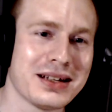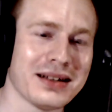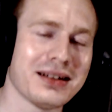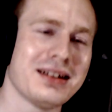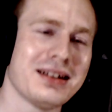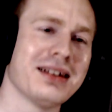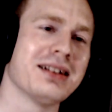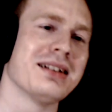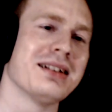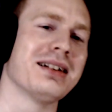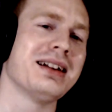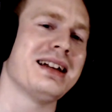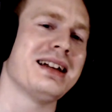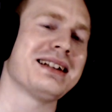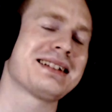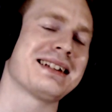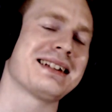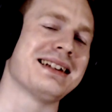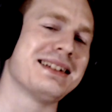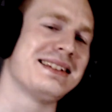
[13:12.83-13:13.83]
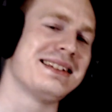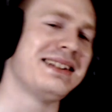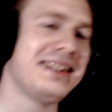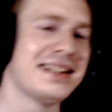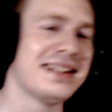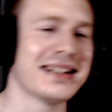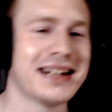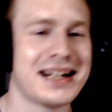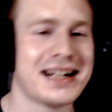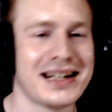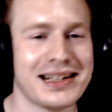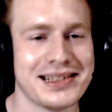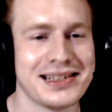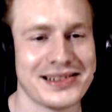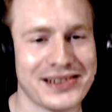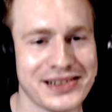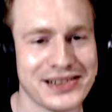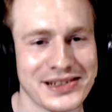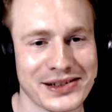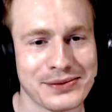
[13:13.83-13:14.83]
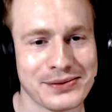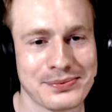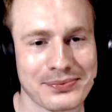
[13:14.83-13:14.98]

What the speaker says: SKC and RNG,